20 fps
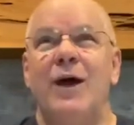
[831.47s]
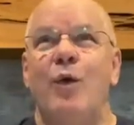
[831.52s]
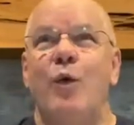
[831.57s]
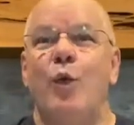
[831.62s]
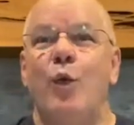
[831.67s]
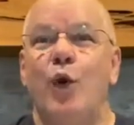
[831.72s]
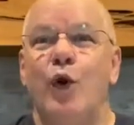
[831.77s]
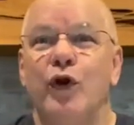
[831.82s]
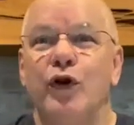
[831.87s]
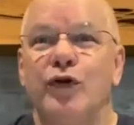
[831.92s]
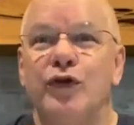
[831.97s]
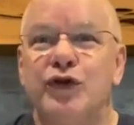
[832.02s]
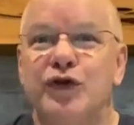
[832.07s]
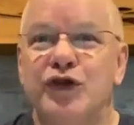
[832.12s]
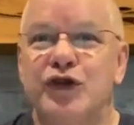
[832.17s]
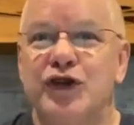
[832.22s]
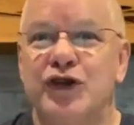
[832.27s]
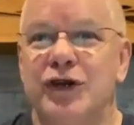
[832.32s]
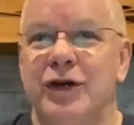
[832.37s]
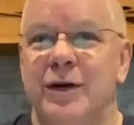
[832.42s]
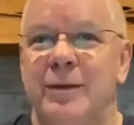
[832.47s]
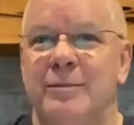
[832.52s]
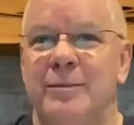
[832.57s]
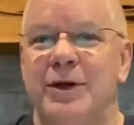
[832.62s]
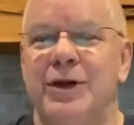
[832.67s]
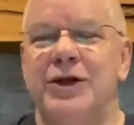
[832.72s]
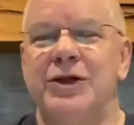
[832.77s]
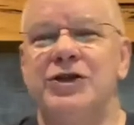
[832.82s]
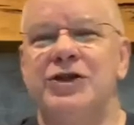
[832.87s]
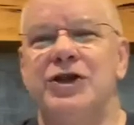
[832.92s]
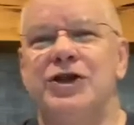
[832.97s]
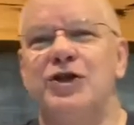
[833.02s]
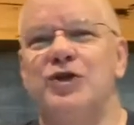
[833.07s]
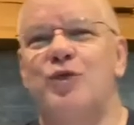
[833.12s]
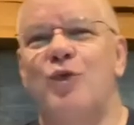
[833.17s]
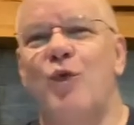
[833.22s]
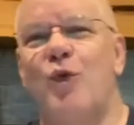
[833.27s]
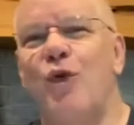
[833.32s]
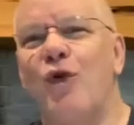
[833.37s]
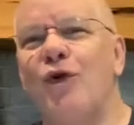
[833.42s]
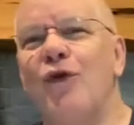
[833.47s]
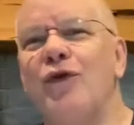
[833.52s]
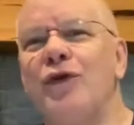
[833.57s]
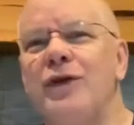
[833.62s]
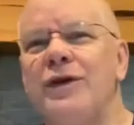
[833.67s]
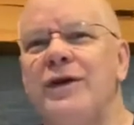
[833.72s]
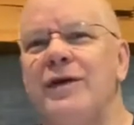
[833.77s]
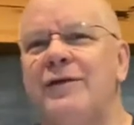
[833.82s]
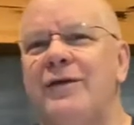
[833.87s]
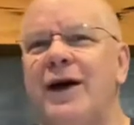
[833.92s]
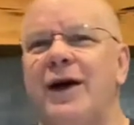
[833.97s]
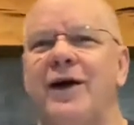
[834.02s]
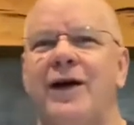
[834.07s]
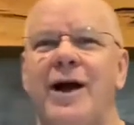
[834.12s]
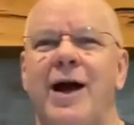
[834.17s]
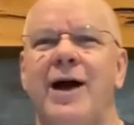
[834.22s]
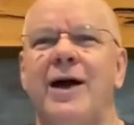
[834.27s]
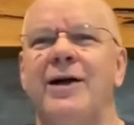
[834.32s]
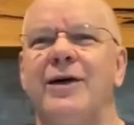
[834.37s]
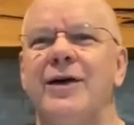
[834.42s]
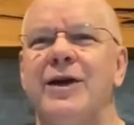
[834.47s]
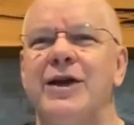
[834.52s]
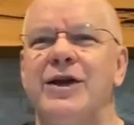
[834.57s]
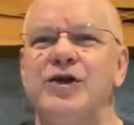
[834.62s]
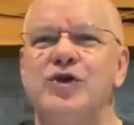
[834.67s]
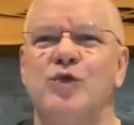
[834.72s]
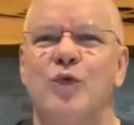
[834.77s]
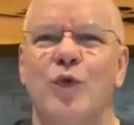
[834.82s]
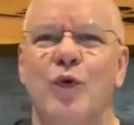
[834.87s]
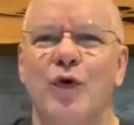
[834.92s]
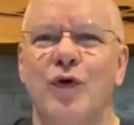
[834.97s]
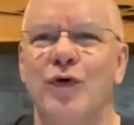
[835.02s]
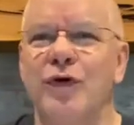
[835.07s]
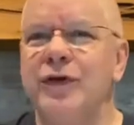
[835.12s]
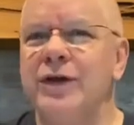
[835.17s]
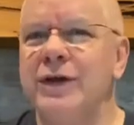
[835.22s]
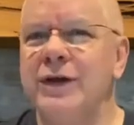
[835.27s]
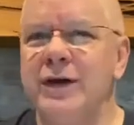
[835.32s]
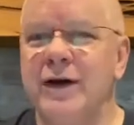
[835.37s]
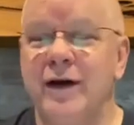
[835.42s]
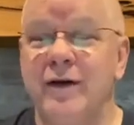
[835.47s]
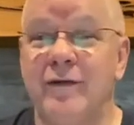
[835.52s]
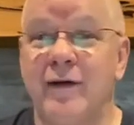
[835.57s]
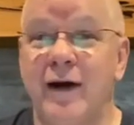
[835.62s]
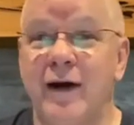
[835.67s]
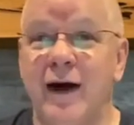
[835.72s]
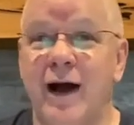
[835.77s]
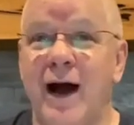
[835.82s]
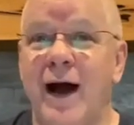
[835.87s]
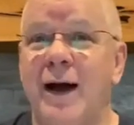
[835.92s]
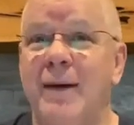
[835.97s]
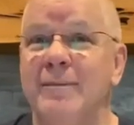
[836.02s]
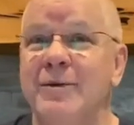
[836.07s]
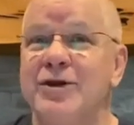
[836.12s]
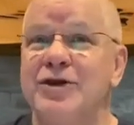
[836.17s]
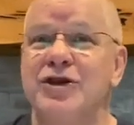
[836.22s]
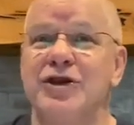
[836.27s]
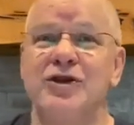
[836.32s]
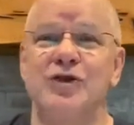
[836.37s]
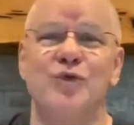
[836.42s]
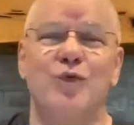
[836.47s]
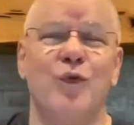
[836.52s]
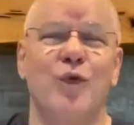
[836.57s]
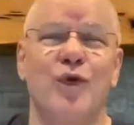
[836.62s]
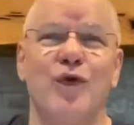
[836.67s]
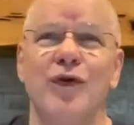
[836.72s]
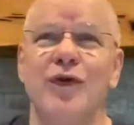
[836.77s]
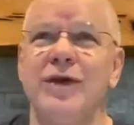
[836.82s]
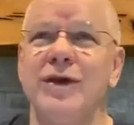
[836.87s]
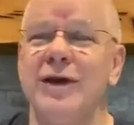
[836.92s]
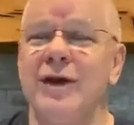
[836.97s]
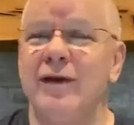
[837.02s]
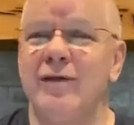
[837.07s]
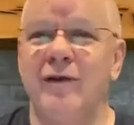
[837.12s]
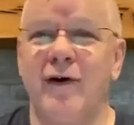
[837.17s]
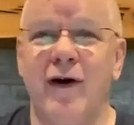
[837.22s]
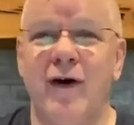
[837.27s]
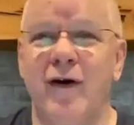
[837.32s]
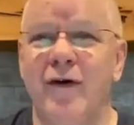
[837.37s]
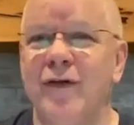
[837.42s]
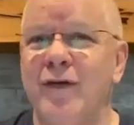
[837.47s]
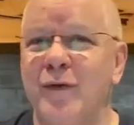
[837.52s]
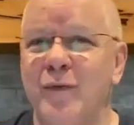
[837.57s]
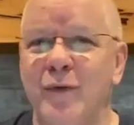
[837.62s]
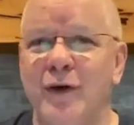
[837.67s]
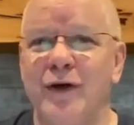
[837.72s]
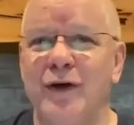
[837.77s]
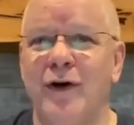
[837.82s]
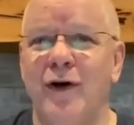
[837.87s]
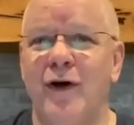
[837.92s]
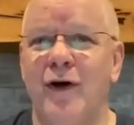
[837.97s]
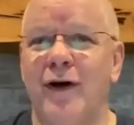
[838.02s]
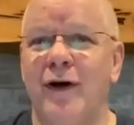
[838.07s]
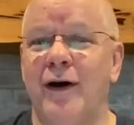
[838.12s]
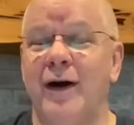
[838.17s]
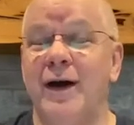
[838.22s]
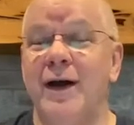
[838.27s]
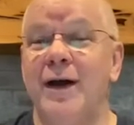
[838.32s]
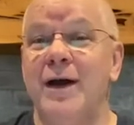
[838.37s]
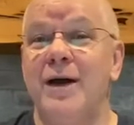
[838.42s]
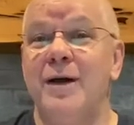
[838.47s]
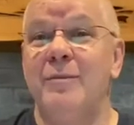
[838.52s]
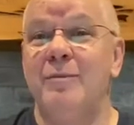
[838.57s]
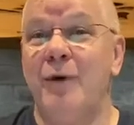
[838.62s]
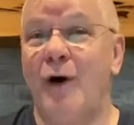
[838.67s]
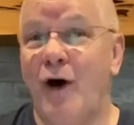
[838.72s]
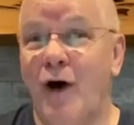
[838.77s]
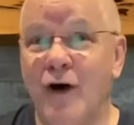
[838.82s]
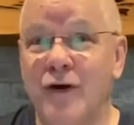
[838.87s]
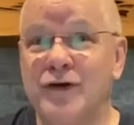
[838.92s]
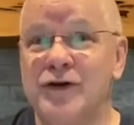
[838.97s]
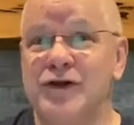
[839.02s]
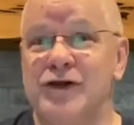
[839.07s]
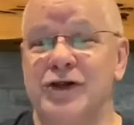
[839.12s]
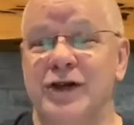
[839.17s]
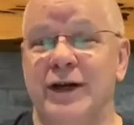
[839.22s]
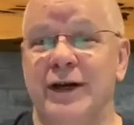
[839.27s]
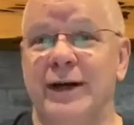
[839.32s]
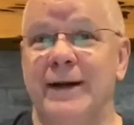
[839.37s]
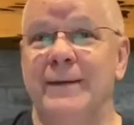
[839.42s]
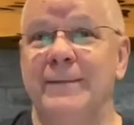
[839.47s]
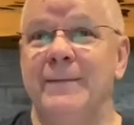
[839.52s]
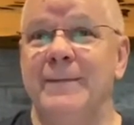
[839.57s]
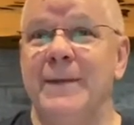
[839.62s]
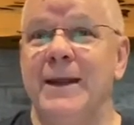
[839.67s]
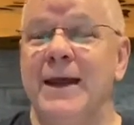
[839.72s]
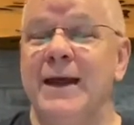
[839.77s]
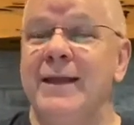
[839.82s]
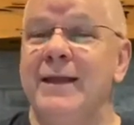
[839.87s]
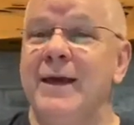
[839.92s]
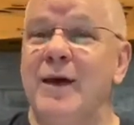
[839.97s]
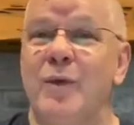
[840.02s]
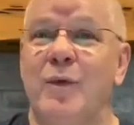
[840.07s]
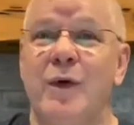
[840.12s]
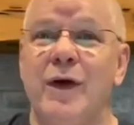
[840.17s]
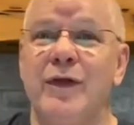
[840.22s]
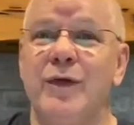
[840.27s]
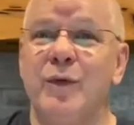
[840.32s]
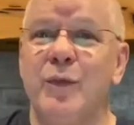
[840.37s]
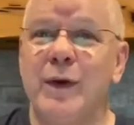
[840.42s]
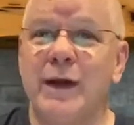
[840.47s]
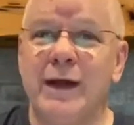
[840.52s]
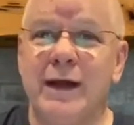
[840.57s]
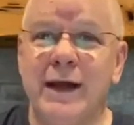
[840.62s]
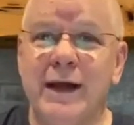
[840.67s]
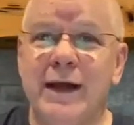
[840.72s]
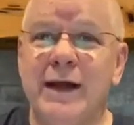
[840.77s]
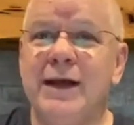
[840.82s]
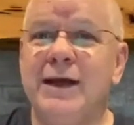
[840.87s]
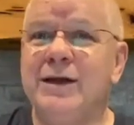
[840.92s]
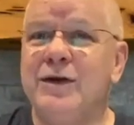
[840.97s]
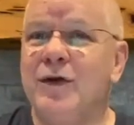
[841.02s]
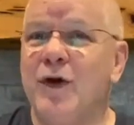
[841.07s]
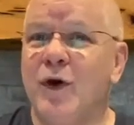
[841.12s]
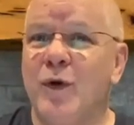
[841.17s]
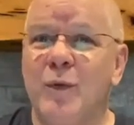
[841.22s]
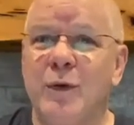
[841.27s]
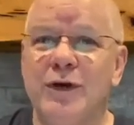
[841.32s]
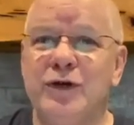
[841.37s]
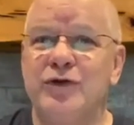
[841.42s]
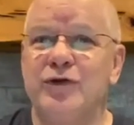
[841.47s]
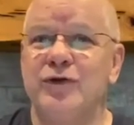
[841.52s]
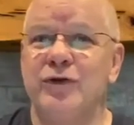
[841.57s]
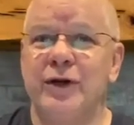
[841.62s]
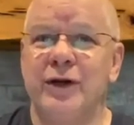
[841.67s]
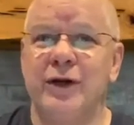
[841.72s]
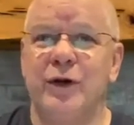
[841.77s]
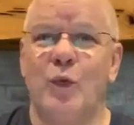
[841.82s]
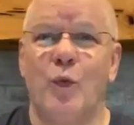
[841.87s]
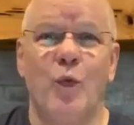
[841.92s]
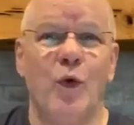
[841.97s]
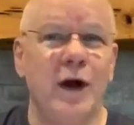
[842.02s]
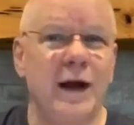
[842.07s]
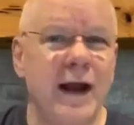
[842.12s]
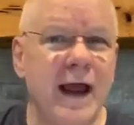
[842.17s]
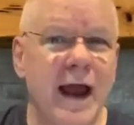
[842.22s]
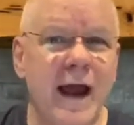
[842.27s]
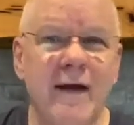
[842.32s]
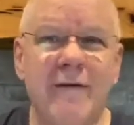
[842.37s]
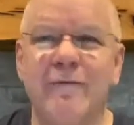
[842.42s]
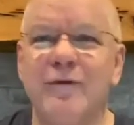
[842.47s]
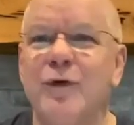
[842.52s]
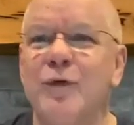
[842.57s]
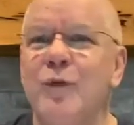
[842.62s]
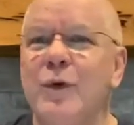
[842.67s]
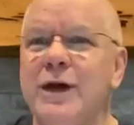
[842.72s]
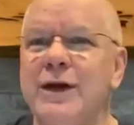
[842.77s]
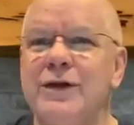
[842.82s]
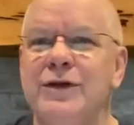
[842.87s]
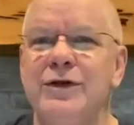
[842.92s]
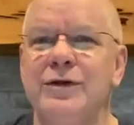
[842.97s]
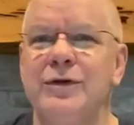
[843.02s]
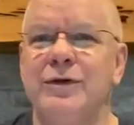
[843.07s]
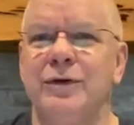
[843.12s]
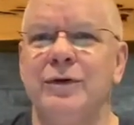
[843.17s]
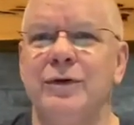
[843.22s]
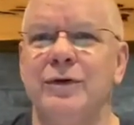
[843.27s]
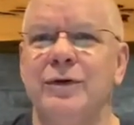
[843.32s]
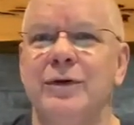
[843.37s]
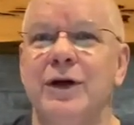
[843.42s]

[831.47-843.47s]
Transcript: Worship, because he's worthy of our honor, he's worthy of our homage, he's worthy of all that we are. Paul said that whether we eat or we drink, whatever we do,